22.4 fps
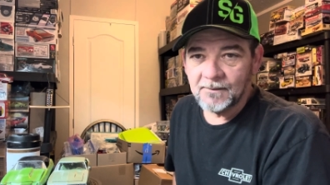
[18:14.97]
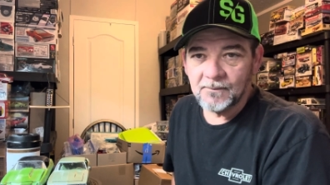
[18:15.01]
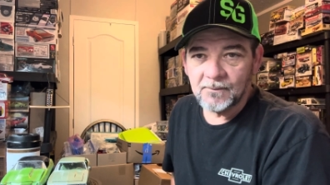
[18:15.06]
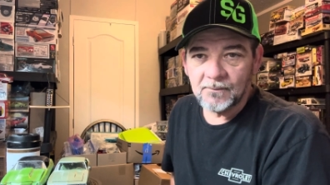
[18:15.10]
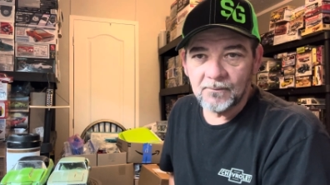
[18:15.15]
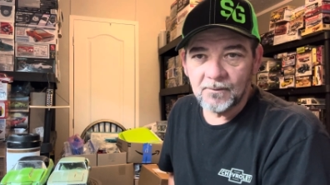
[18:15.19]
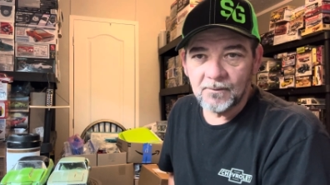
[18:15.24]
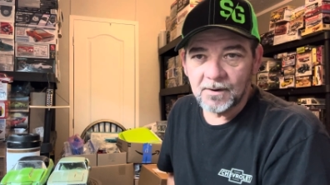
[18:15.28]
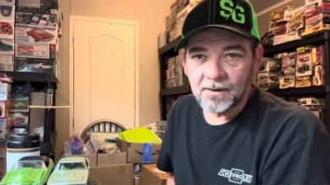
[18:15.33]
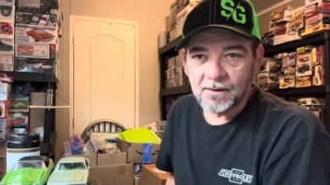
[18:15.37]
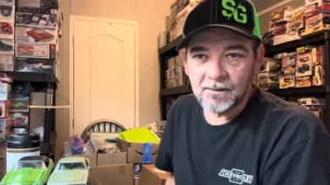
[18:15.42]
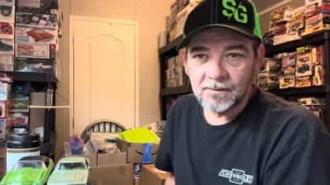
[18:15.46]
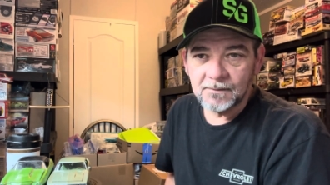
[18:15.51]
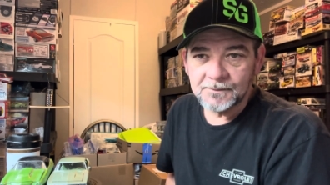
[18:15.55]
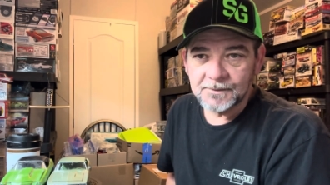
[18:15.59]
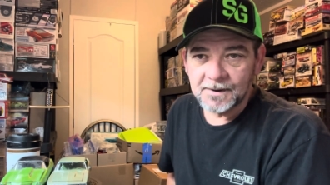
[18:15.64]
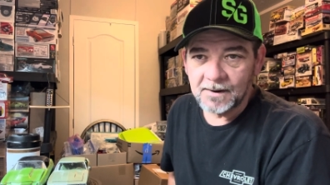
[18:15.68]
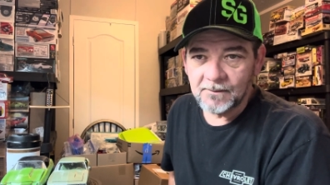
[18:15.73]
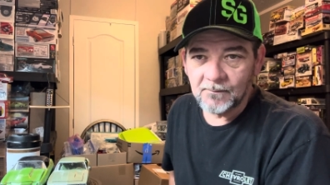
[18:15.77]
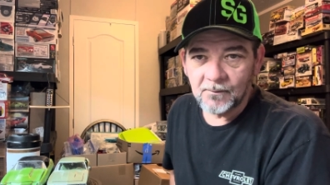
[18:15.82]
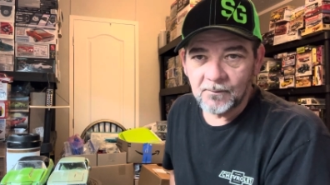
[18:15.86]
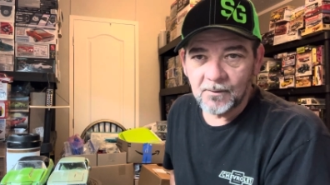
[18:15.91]
We're trying
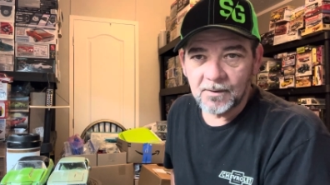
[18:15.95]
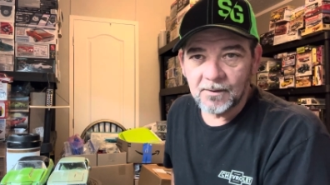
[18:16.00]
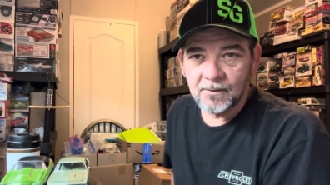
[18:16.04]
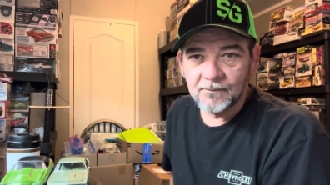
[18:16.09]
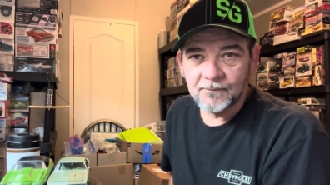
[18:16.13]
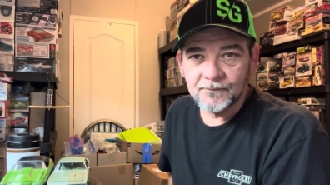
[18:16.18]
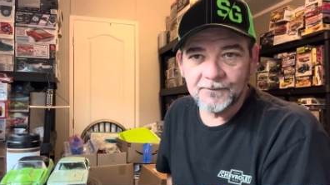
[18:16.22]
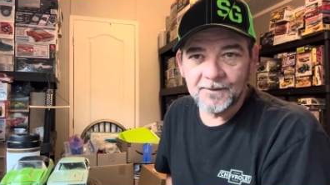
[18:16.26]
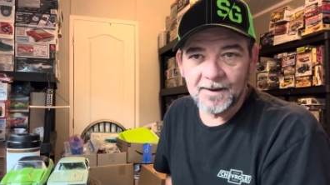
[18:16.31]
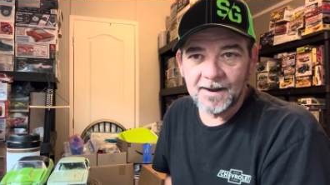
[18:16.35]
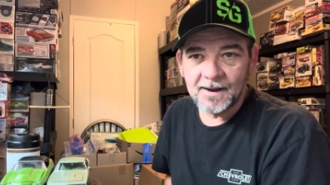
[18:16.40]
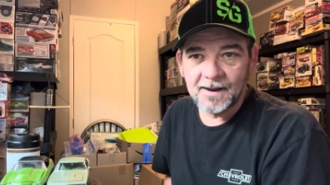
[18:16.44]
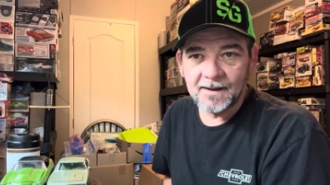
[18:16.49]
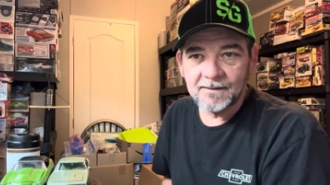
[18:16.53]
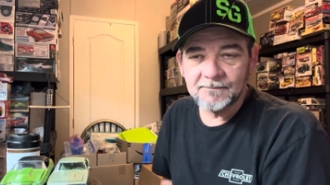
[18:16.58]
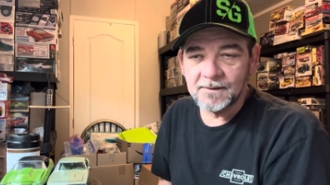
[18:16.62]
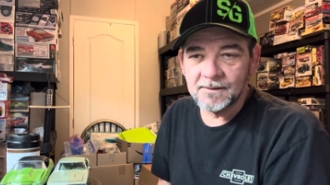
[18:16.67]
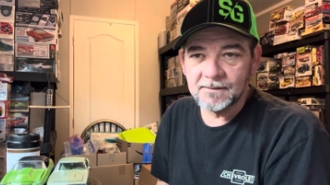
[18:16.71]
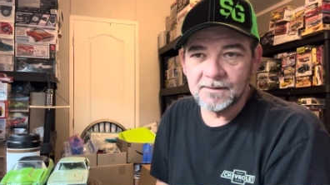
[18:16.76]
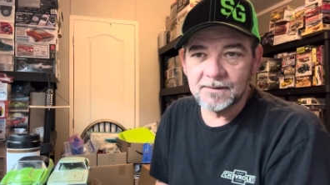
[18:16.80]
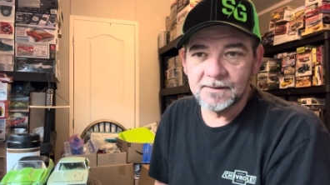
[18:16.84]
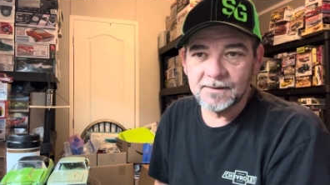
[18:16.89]
to work on
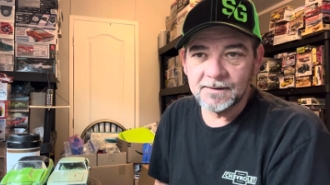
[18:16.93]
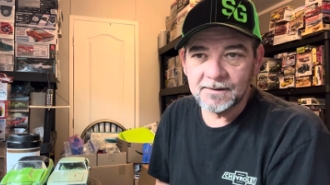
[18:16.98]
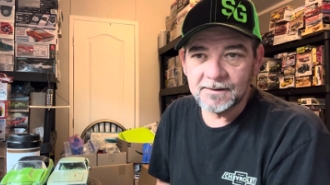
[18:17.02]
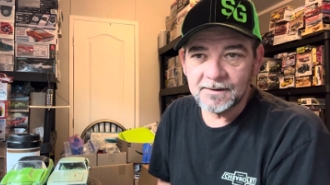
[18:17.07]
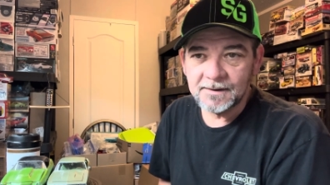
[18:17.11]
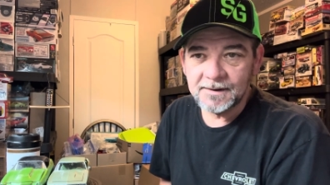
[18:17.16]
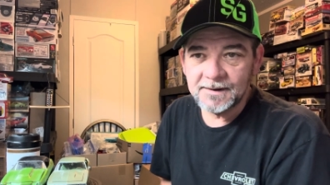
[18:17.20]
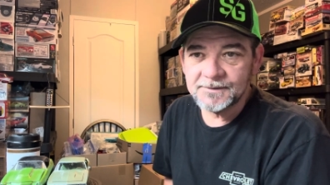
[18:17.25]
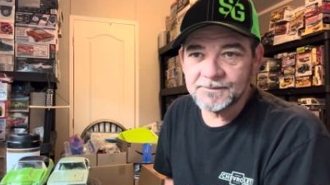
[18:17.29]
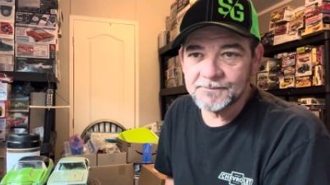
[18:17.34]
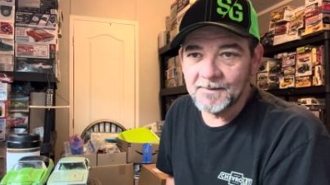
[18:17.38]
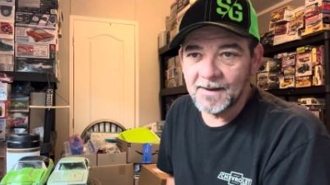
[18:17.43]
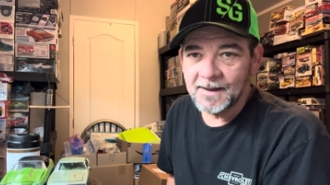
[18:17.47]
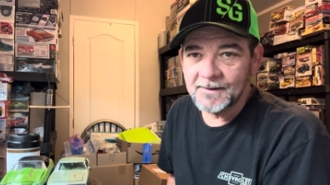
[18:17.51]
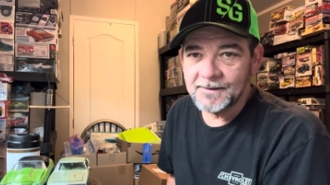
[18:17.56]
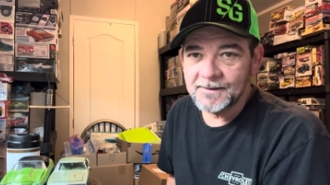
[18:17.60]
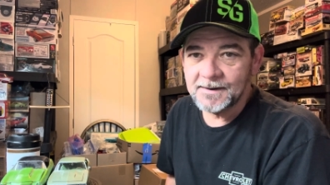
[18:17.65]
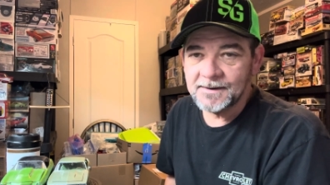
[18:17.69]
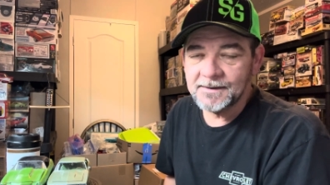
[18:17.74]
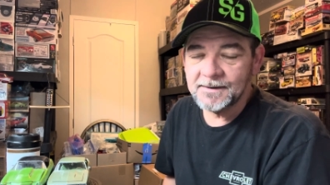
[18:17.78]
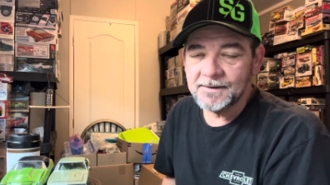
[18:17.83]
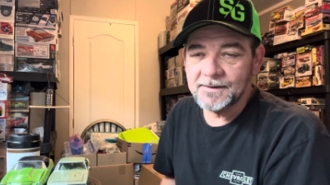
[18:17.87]
500 at least by
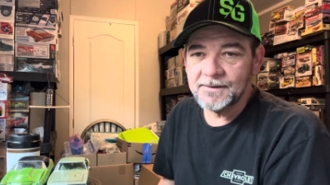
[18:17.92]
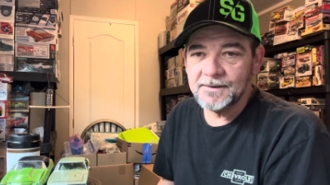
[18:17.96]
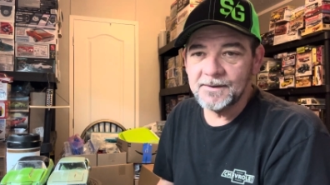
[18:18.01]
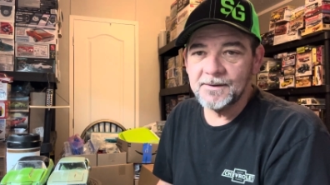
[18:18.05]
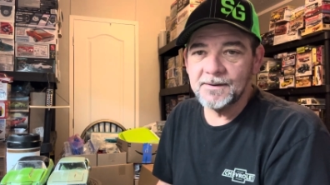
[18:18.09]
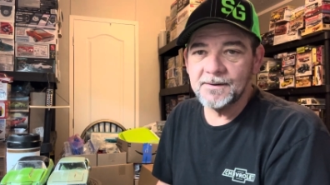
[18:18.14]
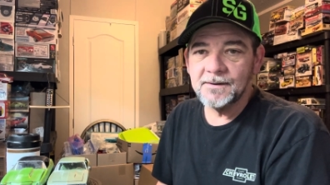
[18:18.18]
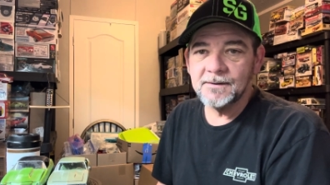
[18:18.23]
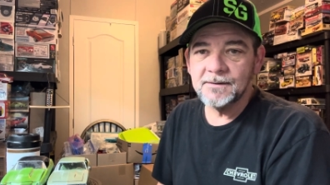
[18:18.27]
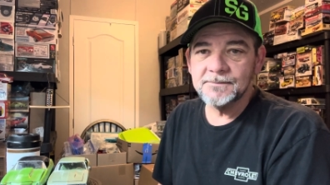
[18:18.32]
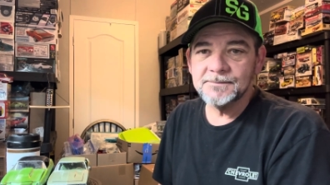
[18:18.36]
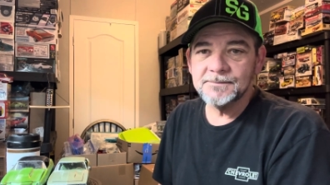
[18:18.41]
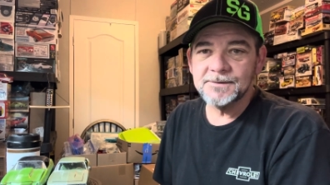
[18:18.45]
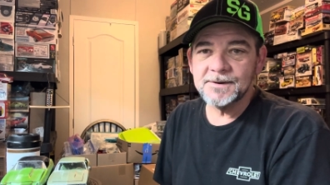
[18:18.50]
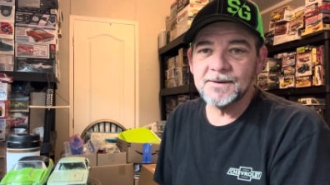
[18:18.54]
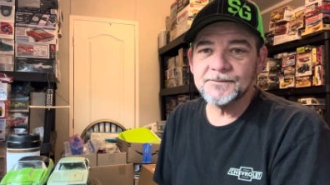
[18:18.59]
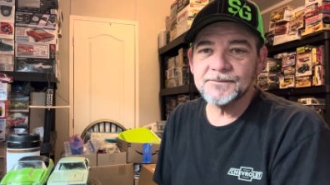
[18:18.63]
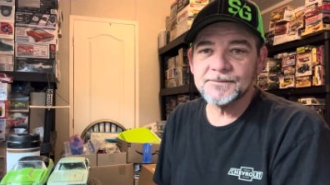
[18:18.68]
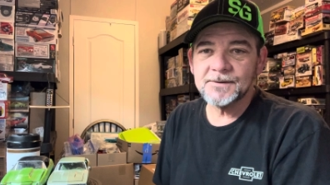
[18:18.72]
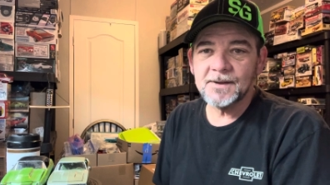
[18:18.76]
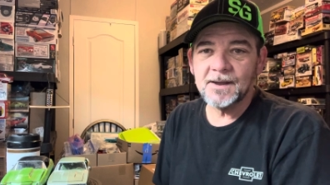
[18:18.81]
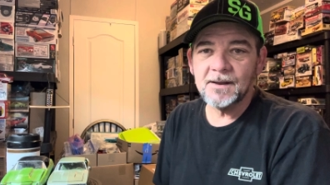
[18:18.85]
the end of the year.
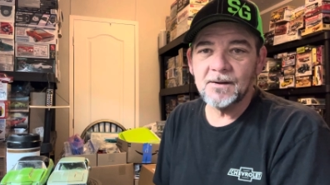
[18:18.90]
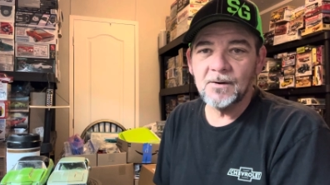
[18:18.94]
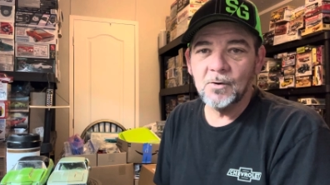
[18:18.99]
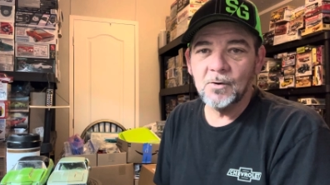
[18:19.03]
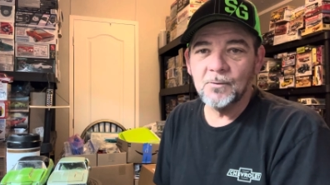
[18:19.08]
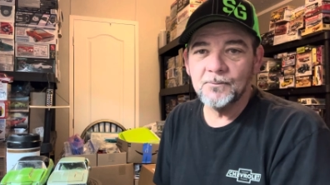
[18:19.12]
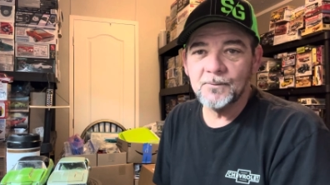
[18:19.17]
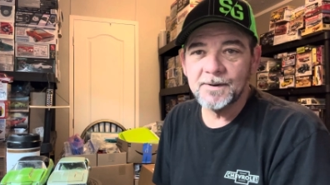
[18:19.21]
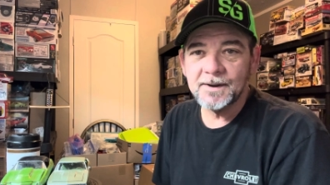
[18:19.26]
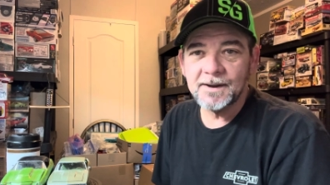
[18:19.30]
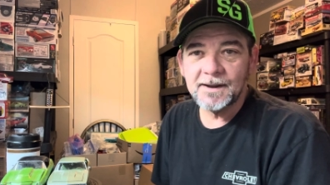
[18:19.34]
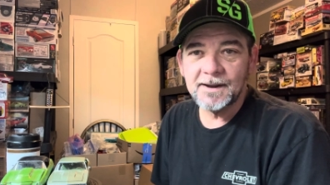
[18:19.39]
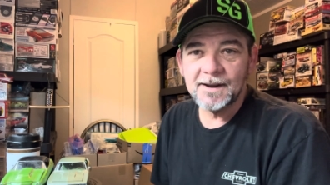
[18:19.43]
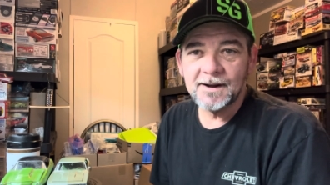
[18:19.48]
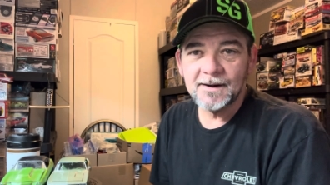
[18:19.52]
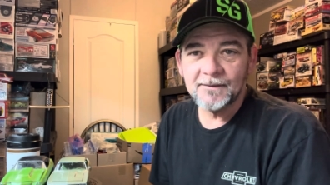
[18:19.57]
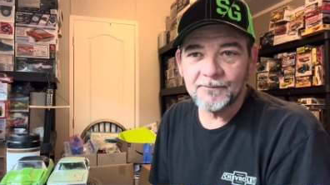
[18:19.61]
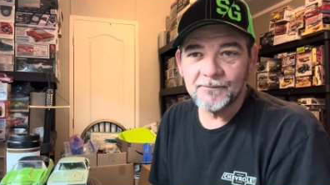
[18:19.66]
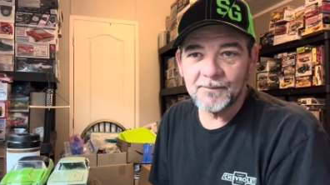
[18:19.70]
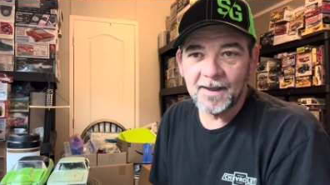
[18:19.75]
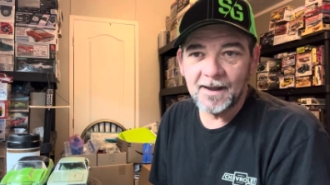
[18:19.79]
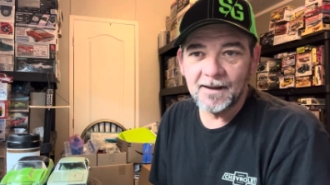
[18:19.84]
Jeff's got hope we can get
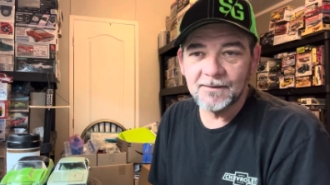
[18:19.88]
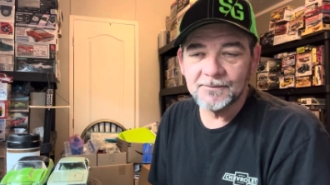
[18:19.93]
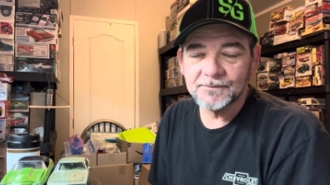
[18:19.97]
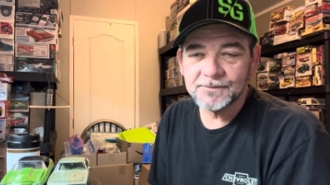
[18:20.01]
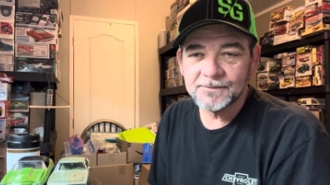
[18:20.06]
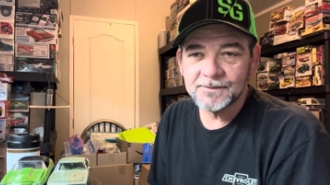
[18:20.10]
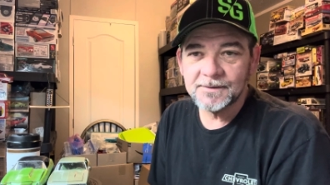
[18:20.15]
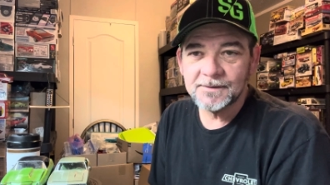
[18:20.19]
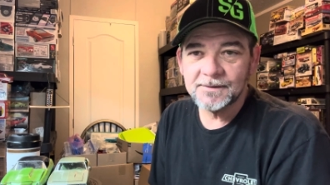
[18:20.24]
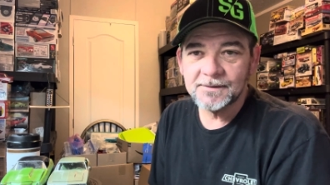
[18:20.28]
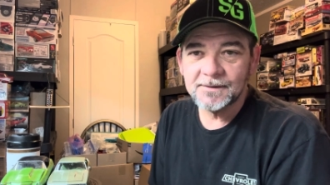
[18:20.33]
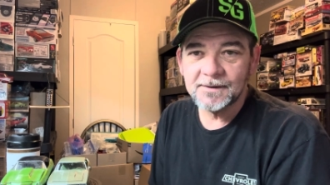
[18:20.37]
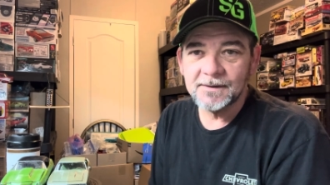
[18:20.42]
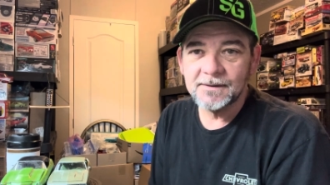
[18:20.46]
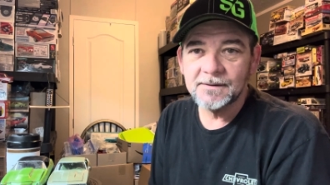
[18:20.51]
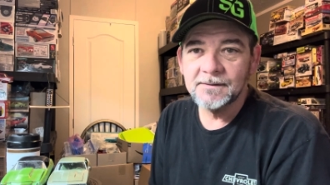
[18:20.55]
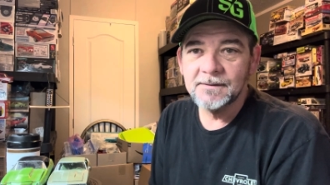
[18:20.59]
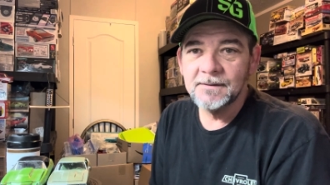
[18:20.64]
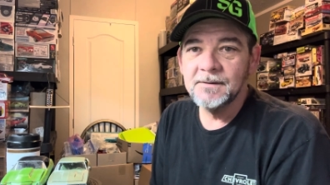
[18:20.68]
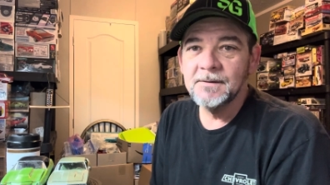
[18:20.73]
1,000 in there.